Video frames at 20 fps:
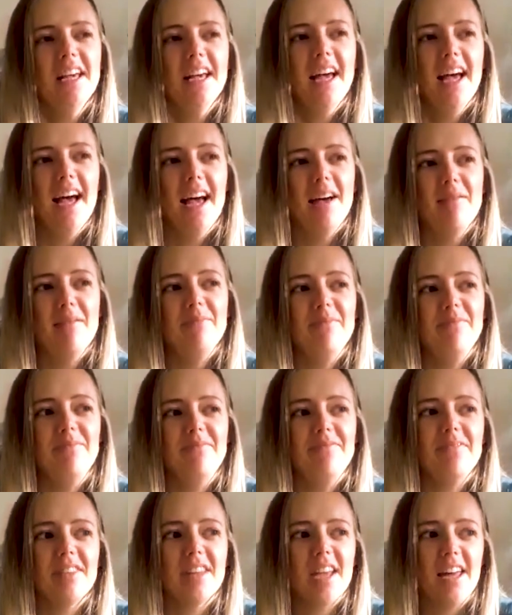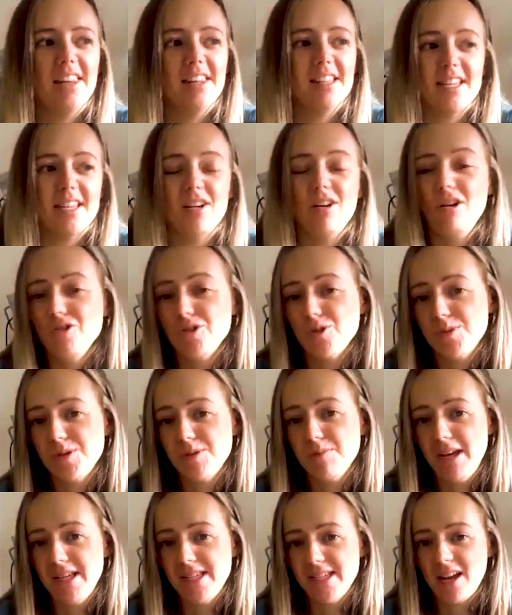Um, and the psychologist was
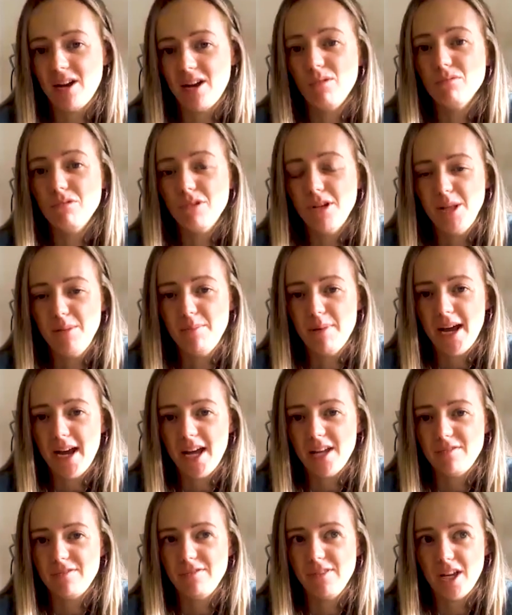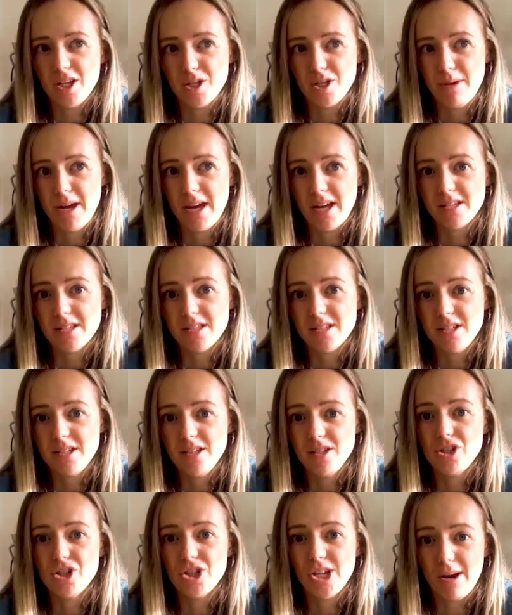amazing. I got really bad flashbacks to
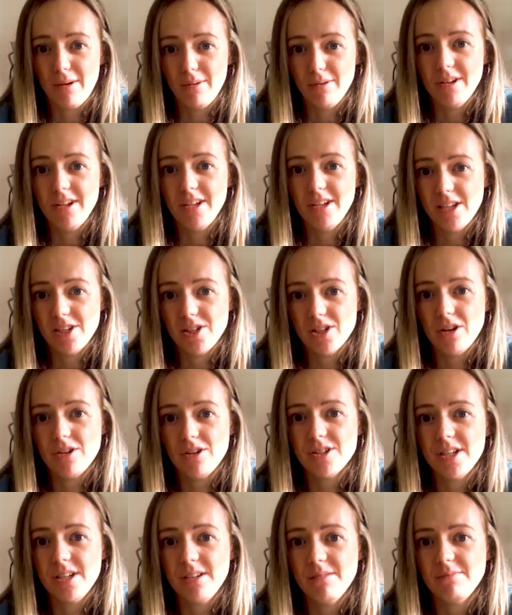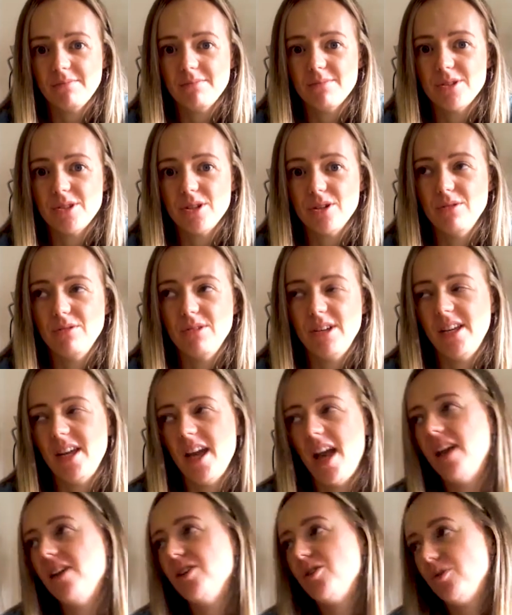the shower in Antarctica. So
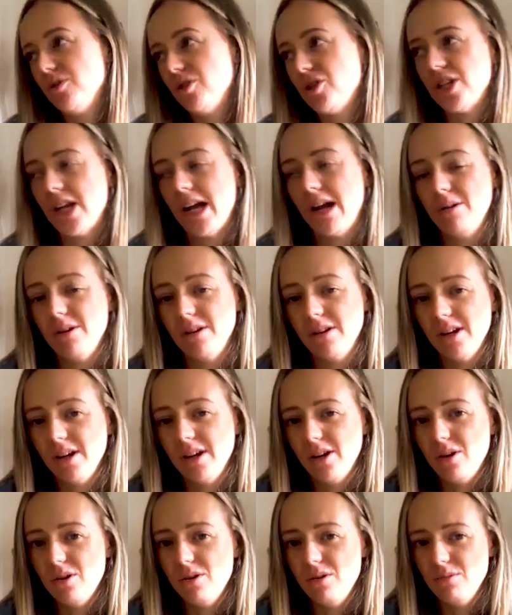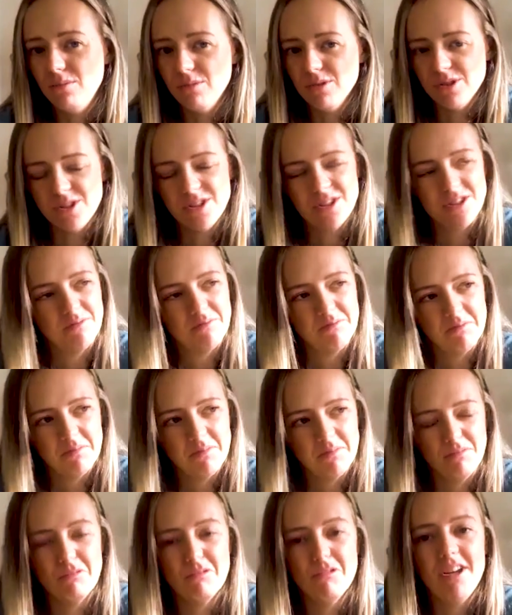getting to a shower at home was
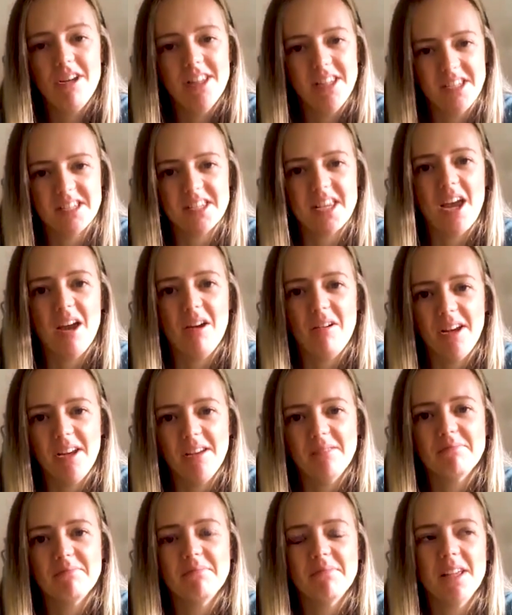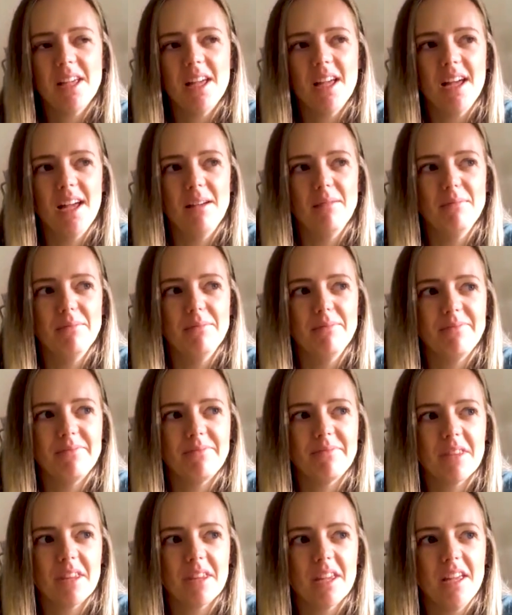really scary. Um,
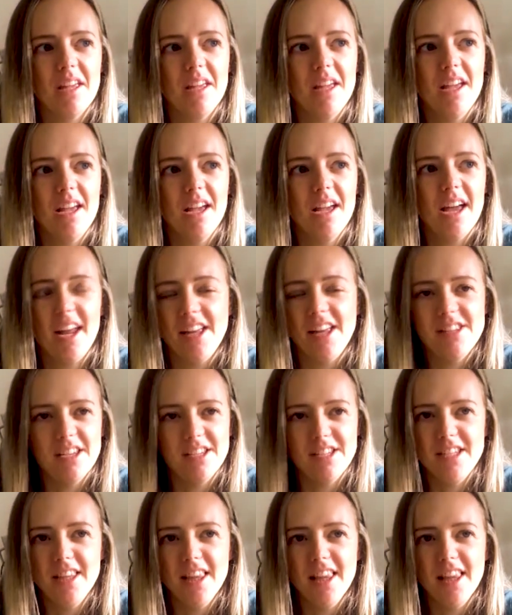and I, I, didn't